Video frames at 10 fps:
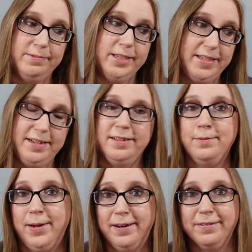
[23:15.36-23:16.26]
a decent
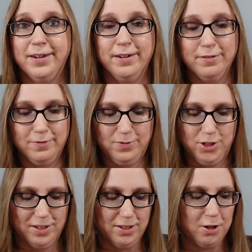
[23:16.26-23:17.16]
amount of
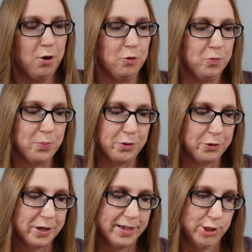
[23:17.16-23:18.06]
just old
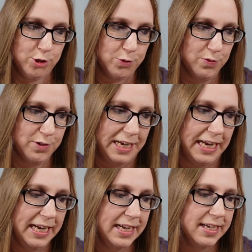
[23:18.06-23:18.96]
broken
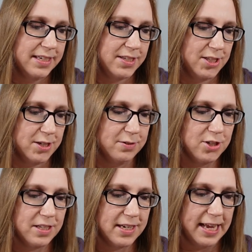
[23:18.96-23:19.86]
jewelry. So
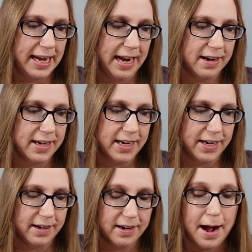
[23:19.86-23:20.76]
just to get it out of
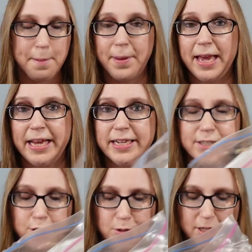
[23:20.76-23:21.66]
here, I may
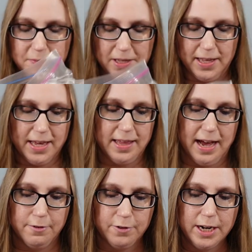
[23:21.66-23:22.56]
do something like
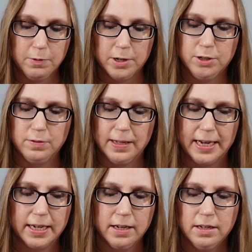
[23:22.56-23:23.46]
that for anyone who
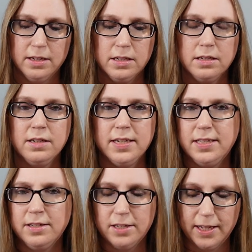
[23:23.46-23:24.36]
like
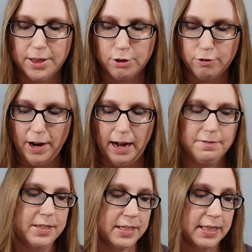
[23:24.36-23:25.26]
is into like the
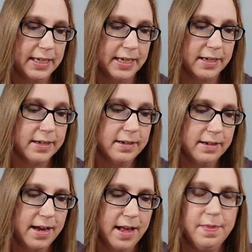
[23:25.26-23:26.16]
crafting thing
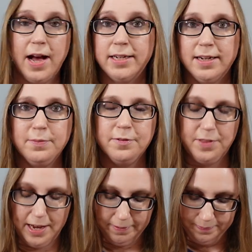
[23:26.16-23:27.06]
and that type of
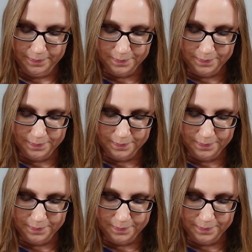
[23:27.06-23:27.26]
thing.